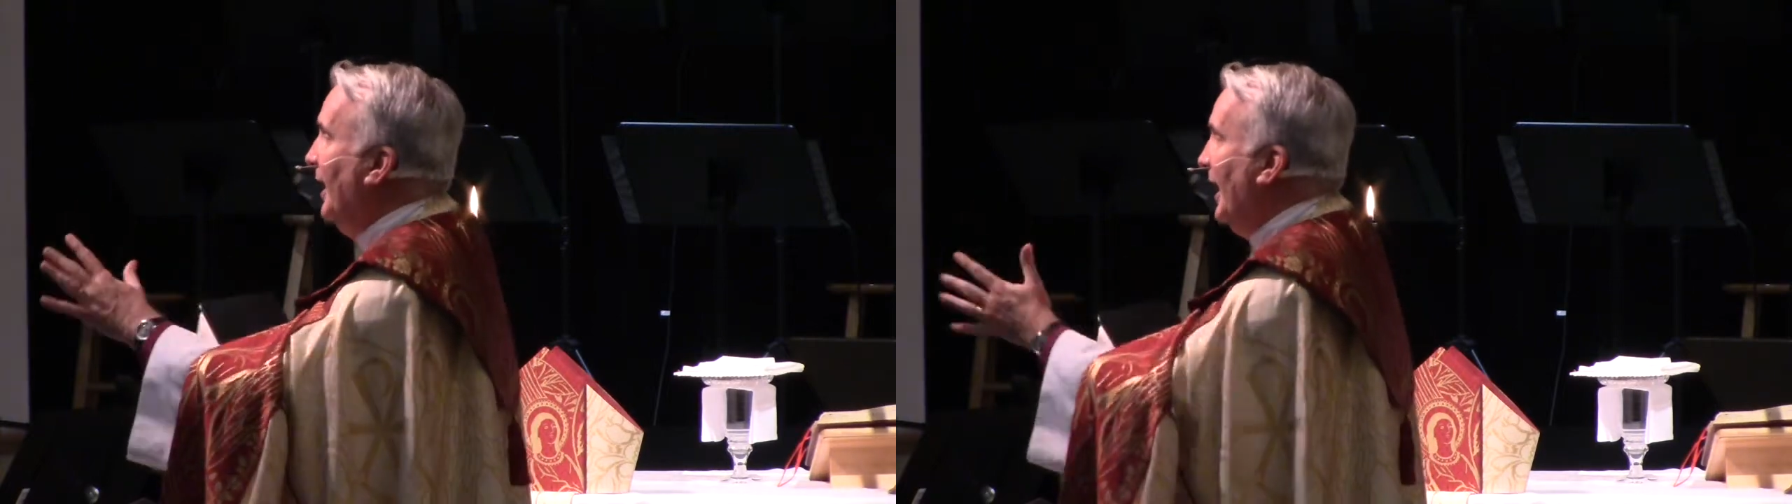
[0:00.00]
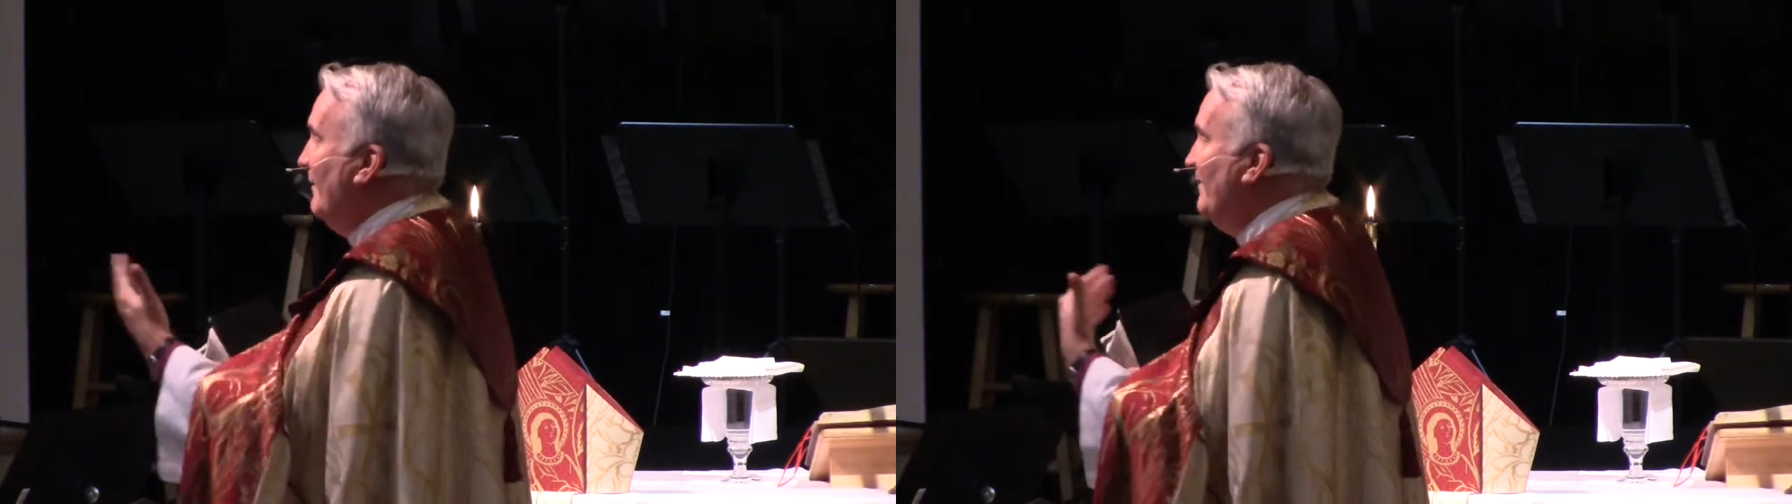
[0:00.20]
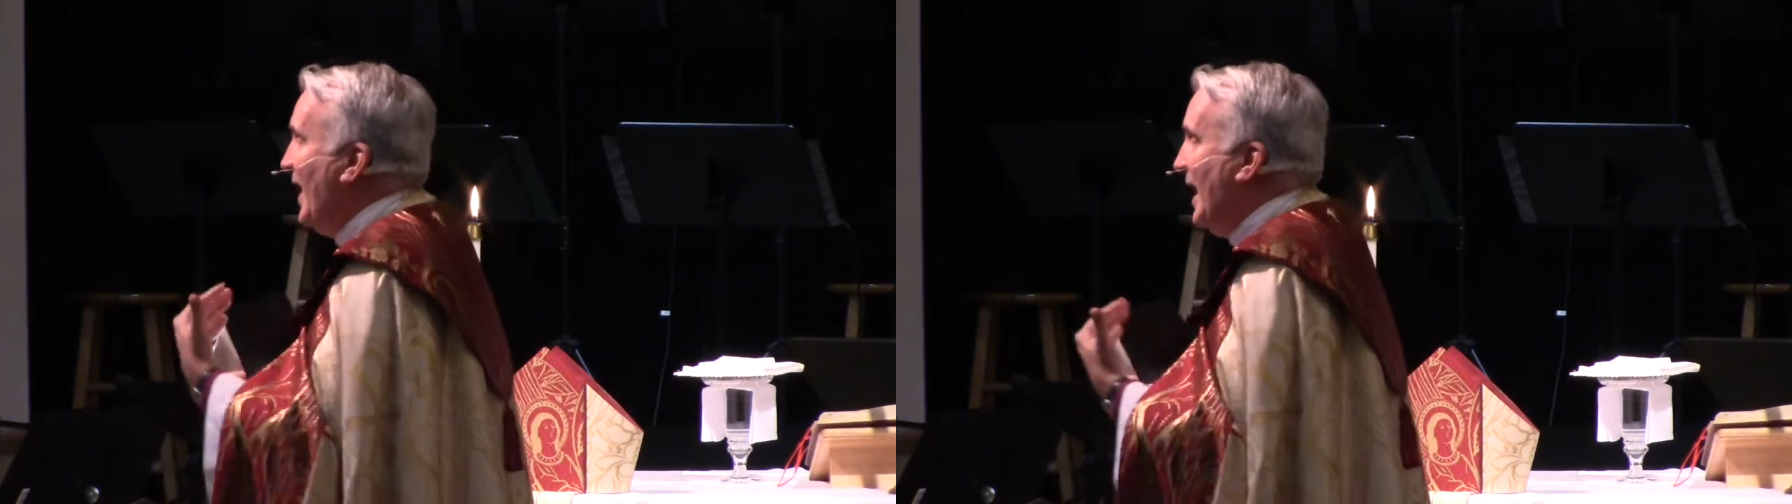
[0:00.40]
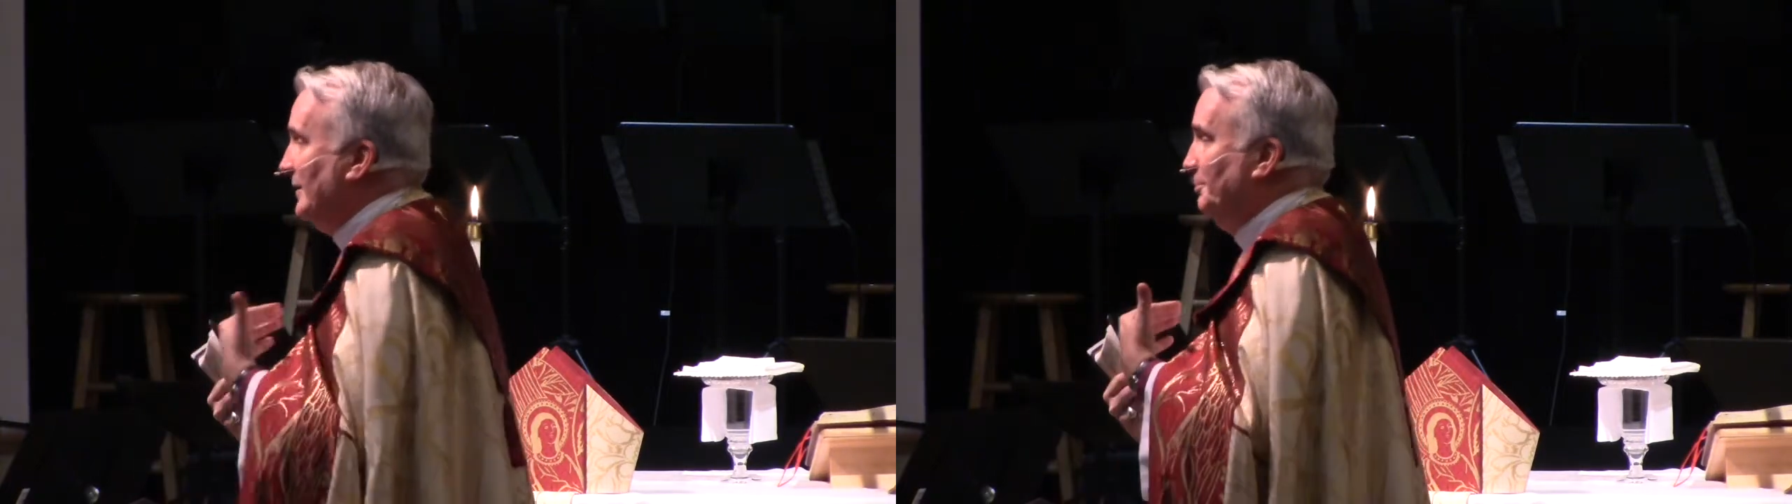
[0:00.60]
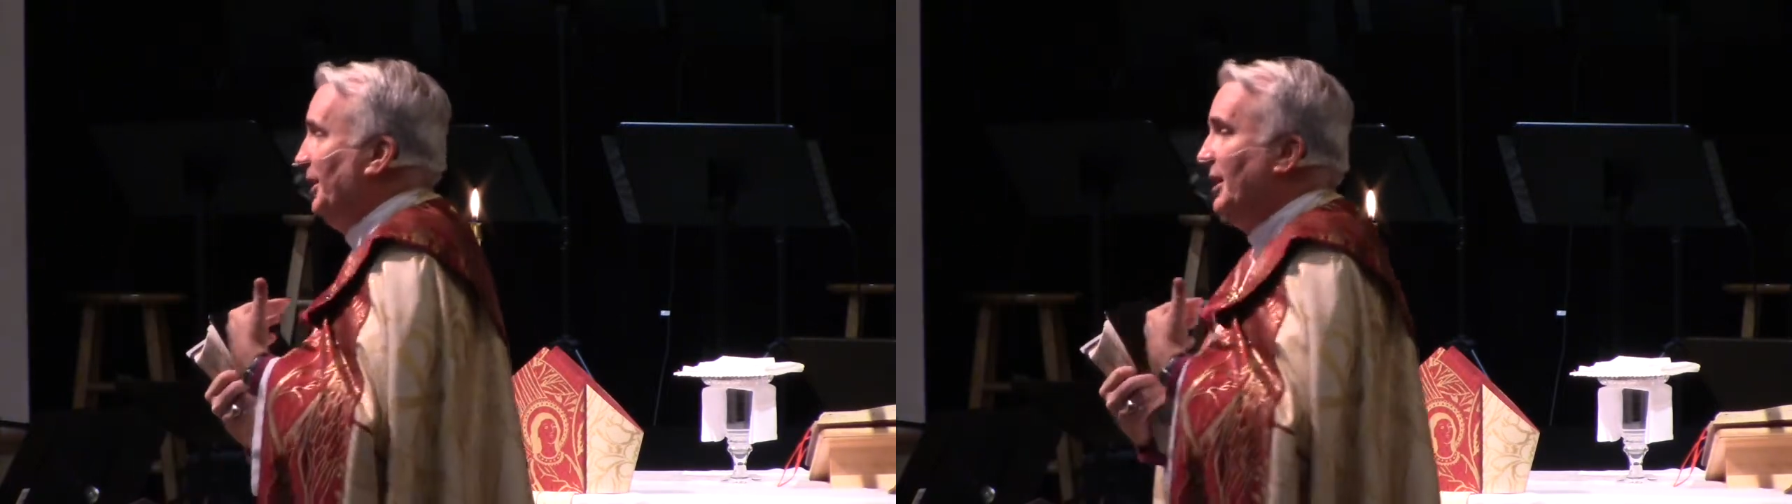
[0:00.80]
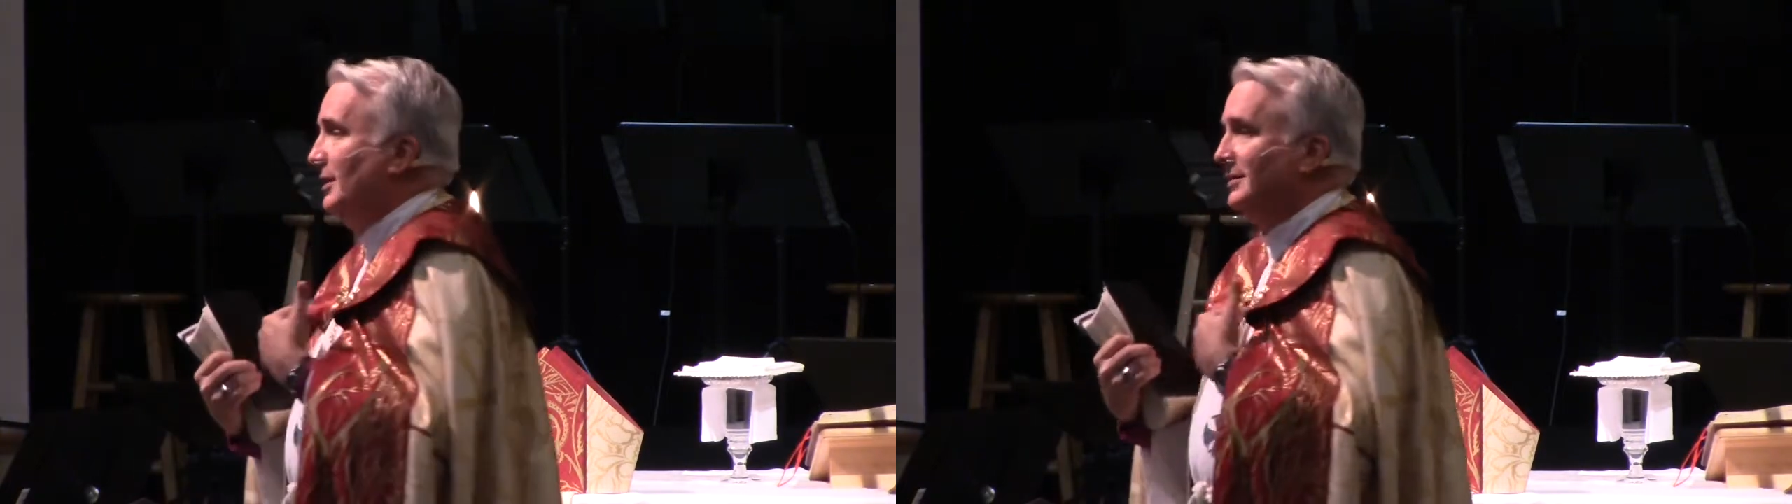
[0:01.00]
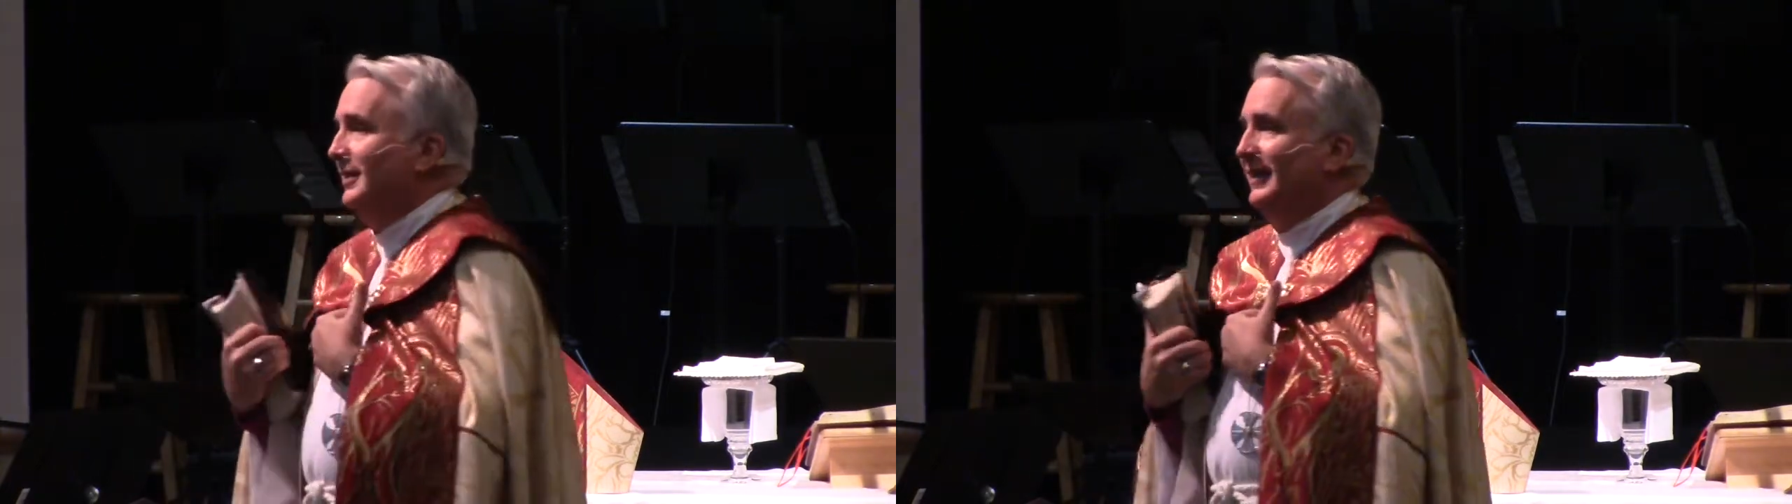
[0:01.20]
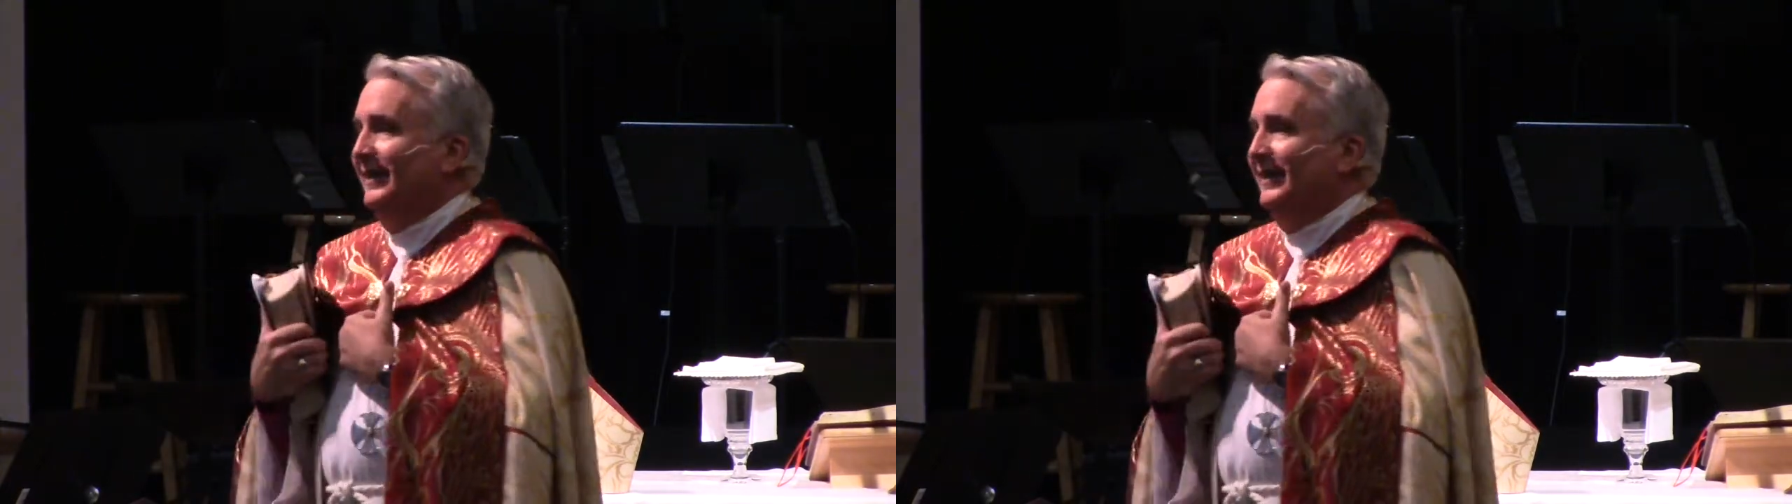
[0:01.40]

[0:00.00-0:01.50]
And in fact, because